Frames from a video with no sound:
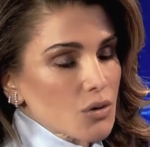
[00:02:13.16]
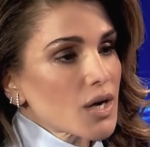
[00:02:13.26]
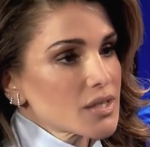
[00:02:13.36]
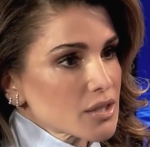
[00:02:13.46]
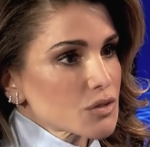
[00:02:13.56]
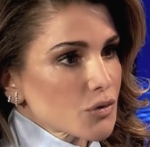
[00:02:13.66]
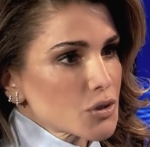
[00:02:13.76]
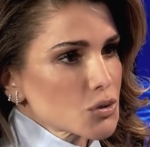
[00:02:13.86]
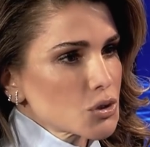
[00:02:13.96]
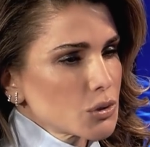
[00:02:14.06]
crisis for
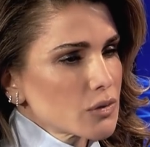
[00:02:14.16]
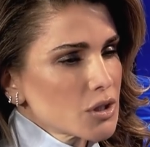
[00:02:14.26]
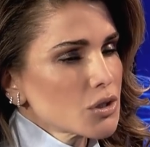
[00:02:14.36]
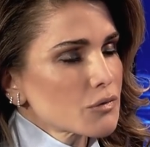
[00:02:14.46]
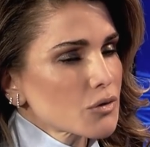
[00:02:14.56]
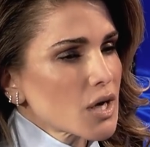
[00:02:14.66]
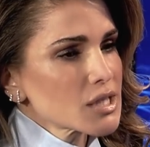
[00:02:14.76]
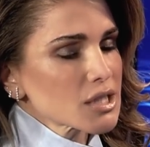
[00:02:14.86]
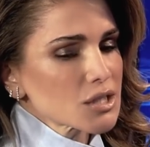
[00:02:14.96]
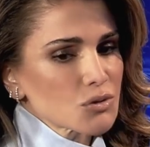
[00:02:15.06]
us. You know, when you think of
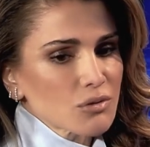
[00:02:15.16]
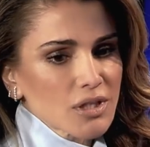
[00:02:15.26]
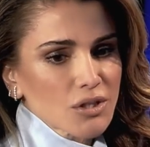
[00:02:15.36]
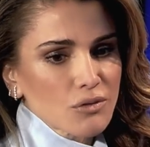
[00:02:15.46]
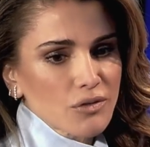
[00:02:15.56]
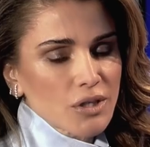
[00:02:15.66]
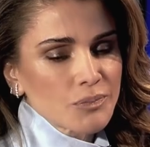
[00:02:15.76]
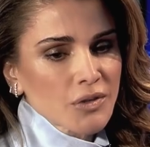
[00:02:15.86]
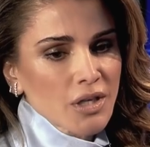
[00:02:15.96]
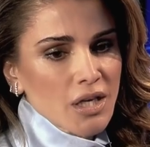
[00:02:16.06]
crisis, you think of a
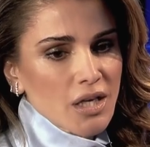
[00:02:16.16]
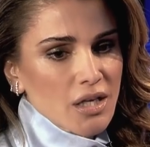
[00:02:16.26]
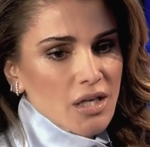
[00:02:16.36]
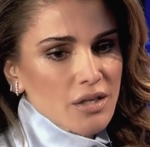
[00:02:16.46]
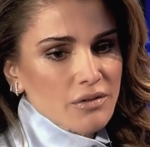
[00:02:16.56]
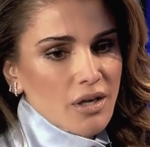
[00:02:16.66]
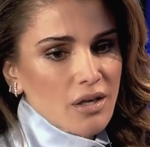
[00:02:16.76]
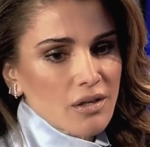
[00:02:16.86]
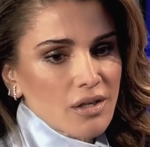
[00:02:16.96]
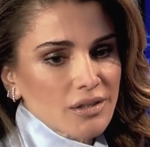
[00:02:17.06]

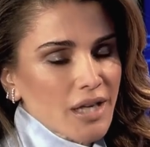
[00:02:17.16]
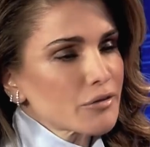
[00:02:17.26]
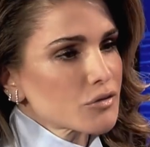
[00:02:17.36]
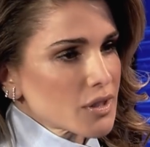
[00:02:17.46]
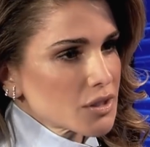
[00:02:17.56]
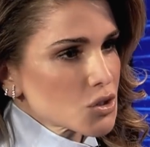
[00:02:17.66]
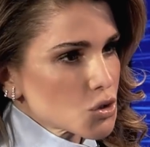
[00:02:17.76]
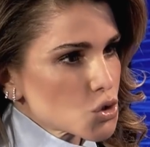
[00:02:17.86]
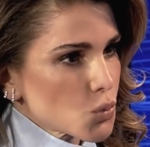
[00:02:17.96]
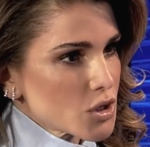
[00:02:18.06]
life-threatening
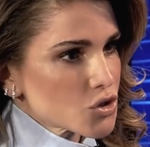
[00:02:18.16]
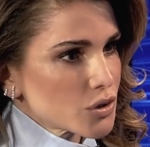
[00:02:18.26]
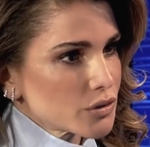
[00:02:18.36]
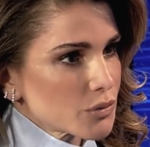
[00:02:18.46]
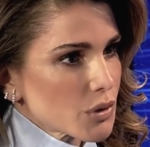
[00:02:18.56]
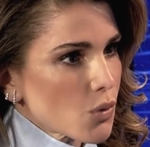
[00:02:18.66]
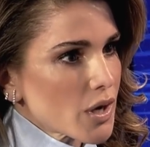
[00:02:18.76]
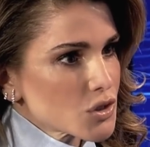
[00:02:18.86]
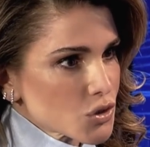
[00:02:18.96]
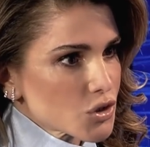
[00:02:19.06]
situation that
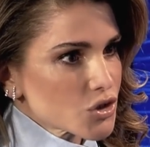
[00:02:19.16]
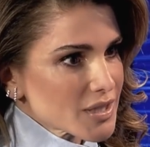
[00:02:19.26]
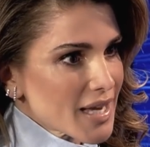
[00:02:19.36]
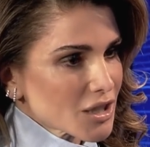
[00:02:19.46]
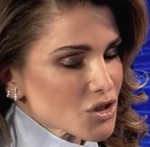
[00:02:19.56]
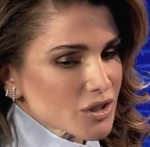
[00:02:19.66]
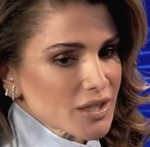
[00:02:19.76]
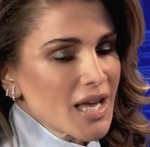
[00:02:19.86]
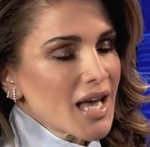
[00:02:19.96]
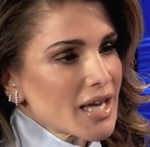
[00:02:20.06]
requires urgent action.
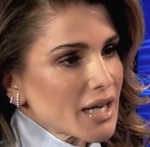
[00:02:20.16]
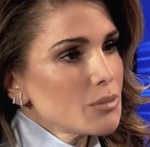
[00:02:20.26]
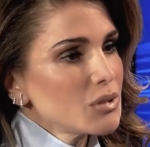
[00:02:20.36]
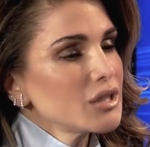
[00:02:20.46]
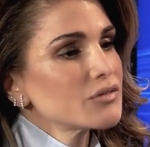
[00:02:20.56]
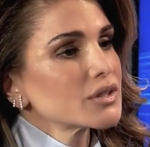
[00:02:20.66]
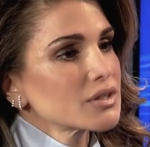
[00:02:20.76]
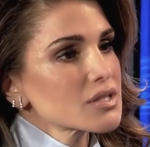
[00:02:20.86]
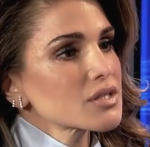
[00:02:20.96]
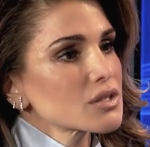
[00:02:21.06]
And I believe that
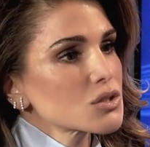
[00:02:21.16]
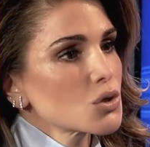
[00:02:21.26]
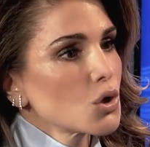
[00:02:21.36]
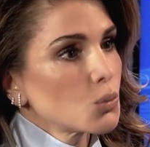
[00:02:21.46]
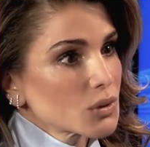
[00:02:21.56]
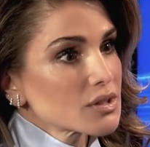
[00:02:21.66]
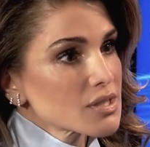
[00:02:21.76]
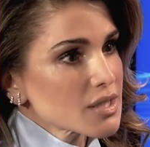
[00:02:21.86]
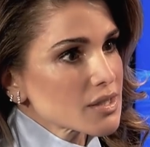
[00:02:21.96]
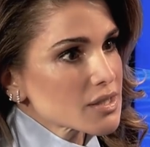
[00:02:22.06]
this is what
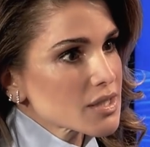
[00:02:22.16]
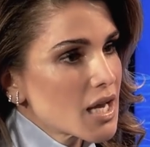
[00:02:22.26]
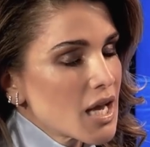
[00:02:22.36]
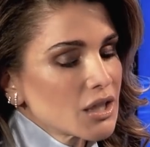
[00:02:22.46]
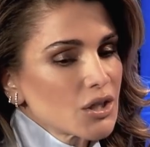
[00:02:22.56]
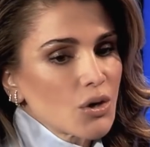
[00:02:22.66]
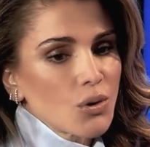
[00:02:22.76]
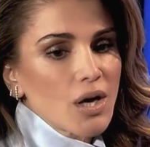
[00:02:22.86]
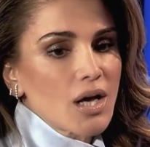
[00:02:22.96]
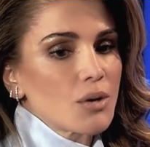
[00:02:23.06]
this is. You
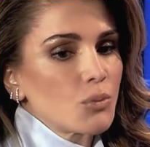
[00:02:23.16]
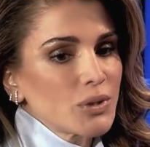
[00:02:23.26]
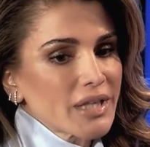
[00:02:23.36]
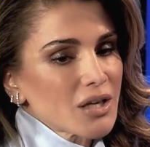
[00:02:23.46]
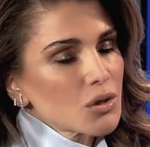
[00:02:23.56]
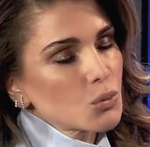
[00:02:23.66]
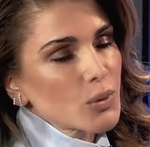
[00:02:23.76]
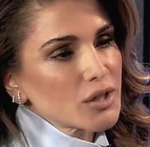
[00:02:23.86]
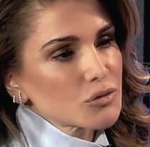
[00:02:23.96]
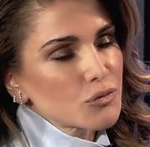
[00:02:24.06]
know, we cannot
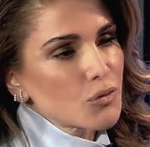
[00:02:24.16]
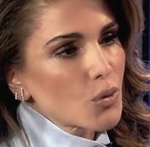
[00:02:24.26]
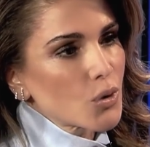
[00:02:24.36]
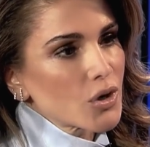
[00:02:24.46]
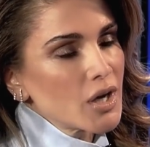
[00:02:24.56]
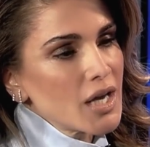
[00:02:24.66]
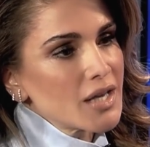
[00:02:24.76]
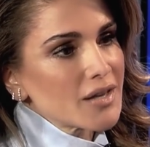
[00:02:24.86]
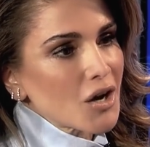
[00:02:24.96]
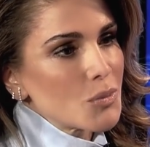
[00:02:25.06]
wait for
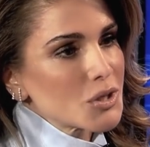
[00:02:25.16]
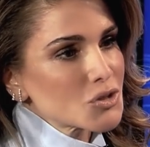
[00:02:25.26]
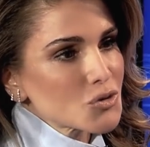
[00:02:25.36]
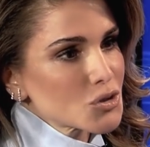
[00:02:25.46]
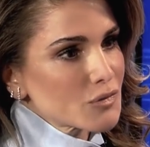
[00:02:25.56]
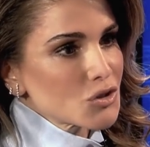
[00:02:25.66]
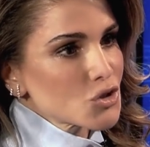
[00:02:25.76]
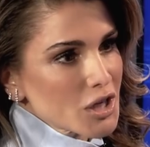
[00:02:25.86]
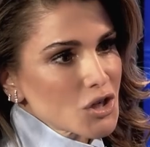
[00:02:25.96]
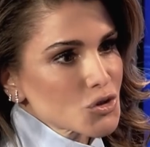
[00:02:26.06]
our ministries of
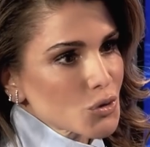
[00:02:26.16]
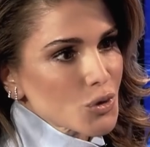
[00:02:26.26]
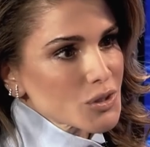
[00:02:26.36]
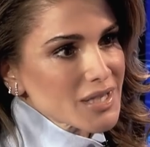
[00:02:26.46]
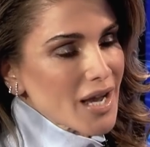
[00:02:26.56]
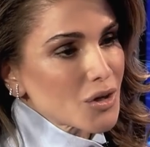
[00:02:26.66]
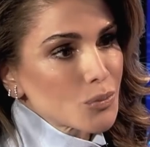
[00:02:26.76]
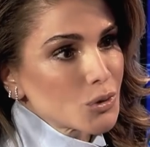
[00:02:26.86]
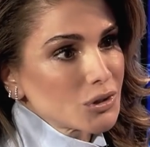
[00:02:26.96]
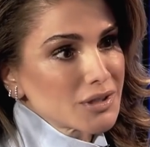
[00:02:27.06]
education across the Arab
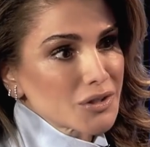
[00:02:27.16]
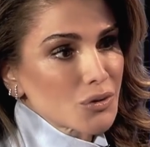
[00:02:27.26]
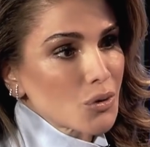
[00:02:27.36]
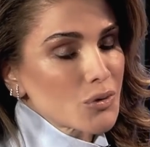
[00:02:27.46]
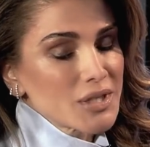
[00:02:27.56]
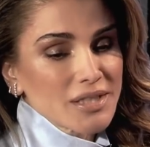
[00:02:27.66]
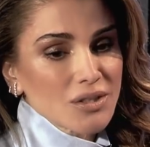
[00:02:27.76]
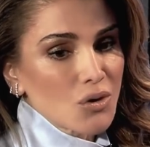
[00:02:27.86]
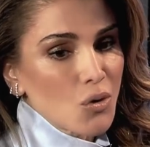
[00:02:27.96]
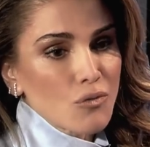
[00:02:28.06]
world that are
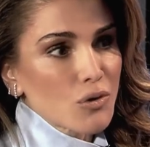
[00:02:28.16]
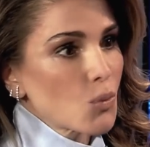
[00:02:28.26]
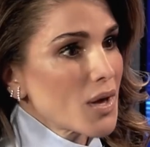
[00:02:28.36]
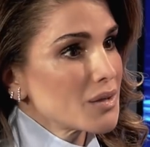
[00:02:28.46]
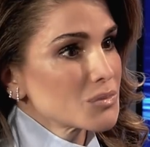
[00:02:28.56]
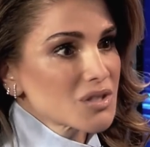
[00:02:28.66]
already overwhelmed,